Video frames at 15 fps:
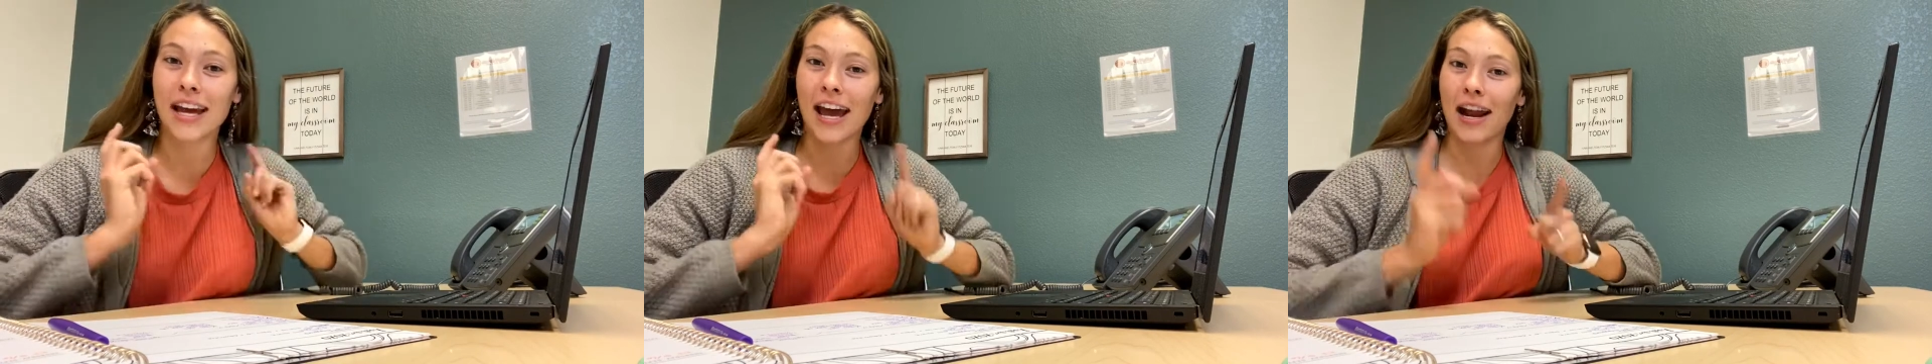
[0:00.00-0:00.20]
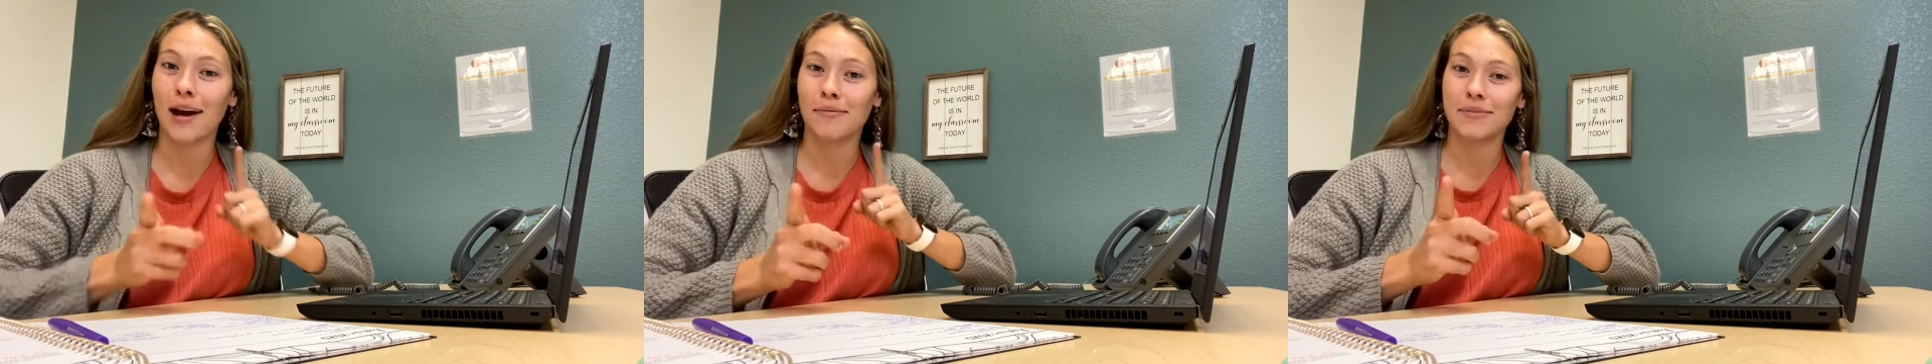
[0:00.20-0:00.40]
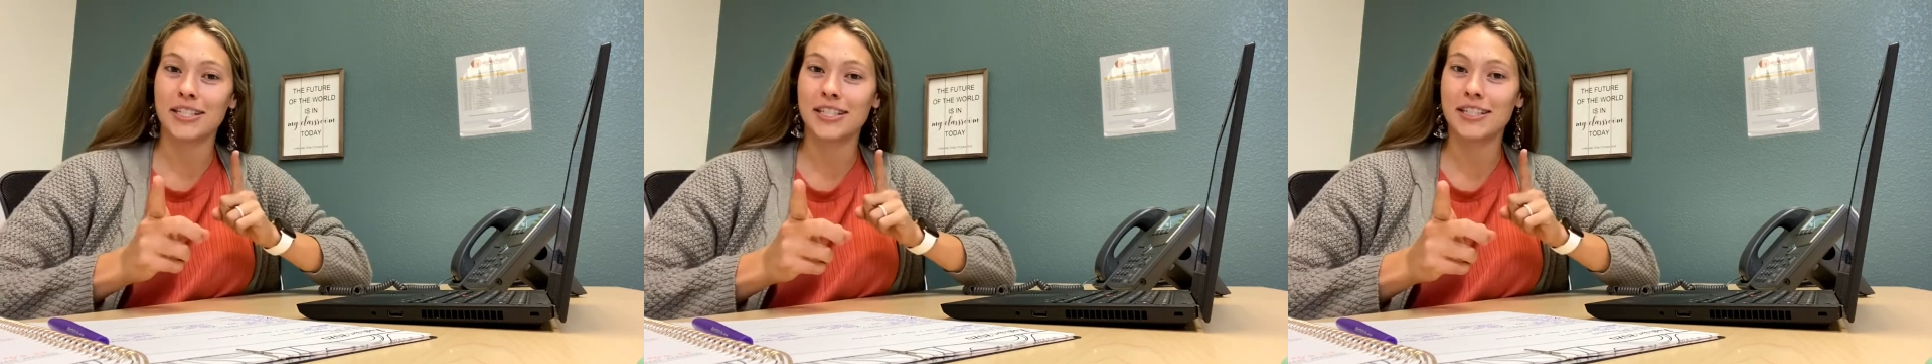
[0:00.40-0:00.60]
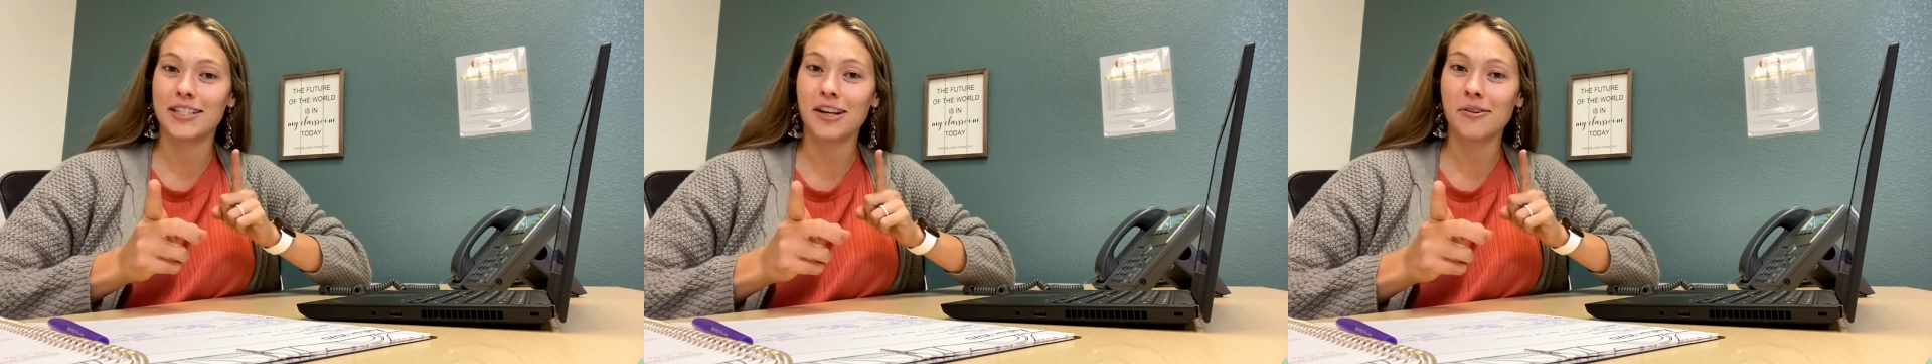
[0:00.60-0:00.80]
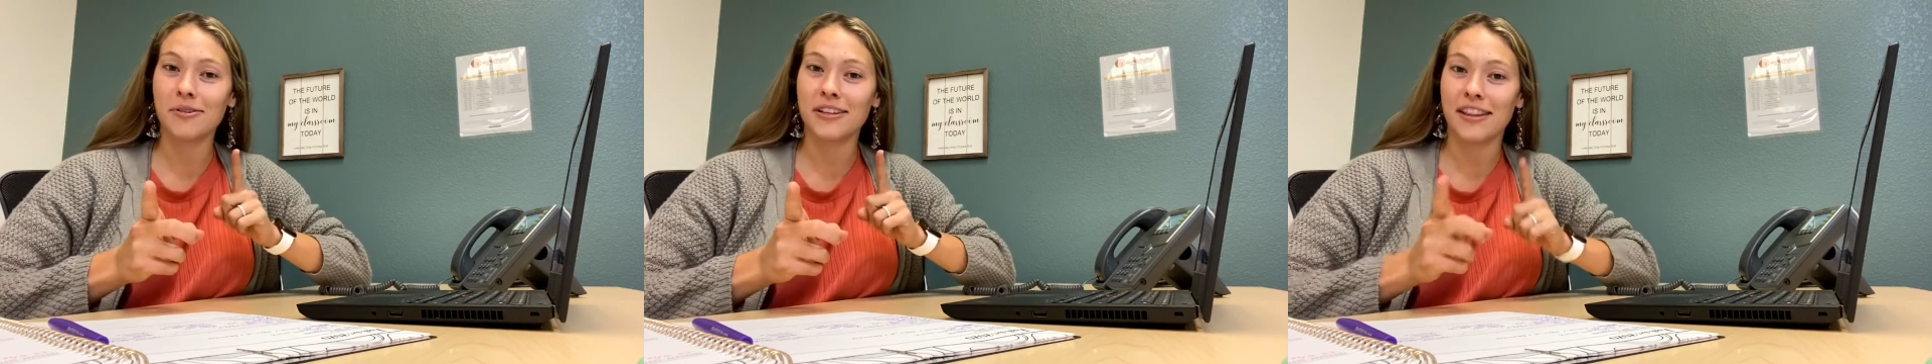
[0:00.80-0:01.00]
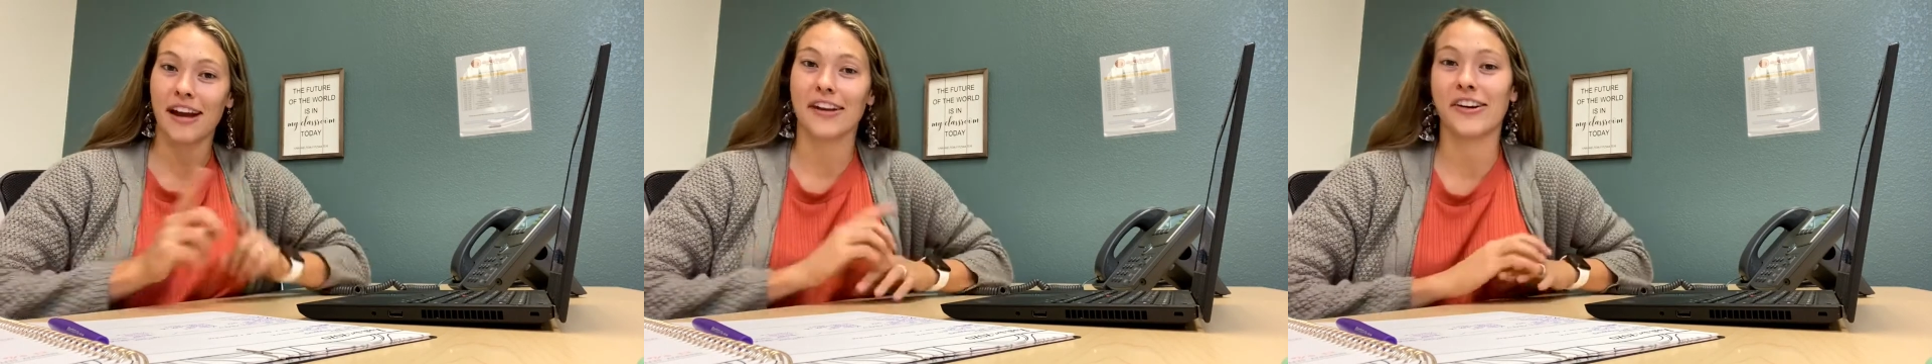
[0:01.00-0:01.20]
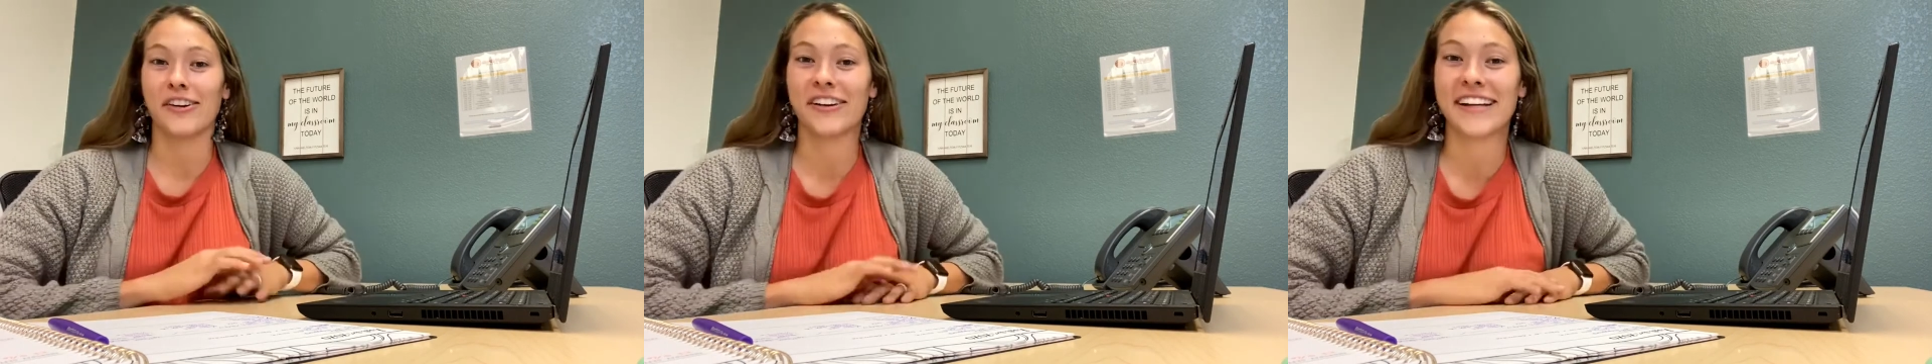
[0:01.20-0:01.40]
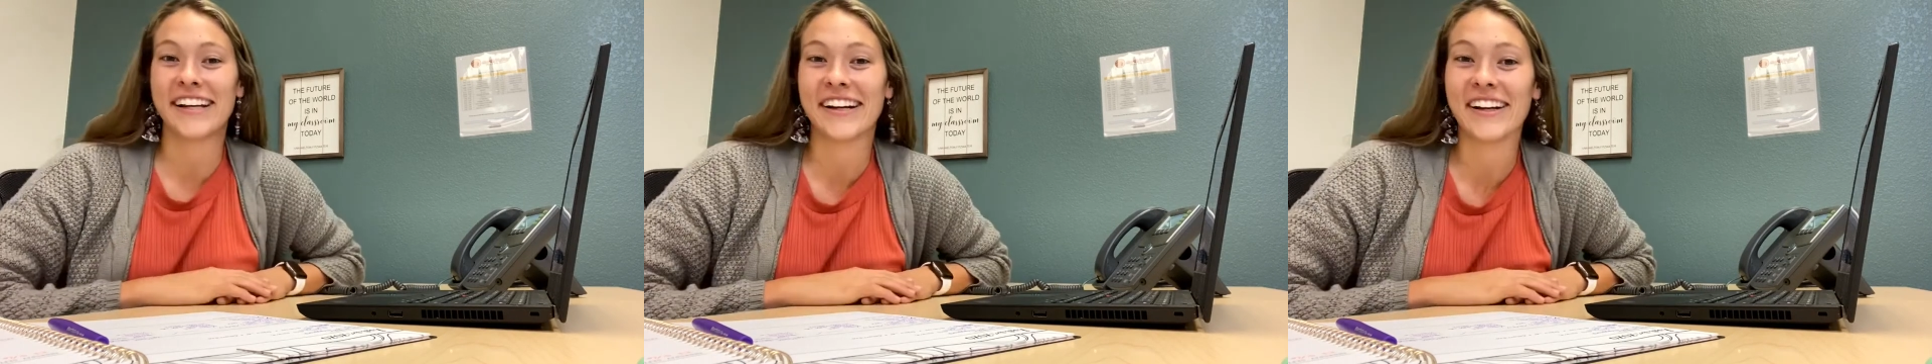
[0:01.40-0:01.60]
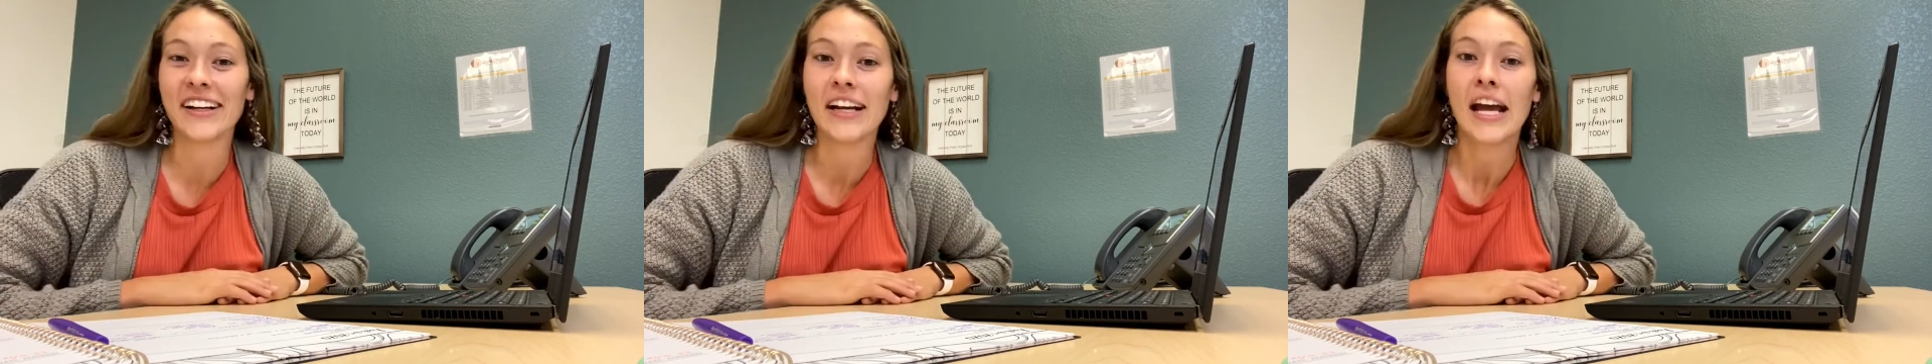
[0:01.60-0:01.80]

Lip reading: and I'm stoked that you're here.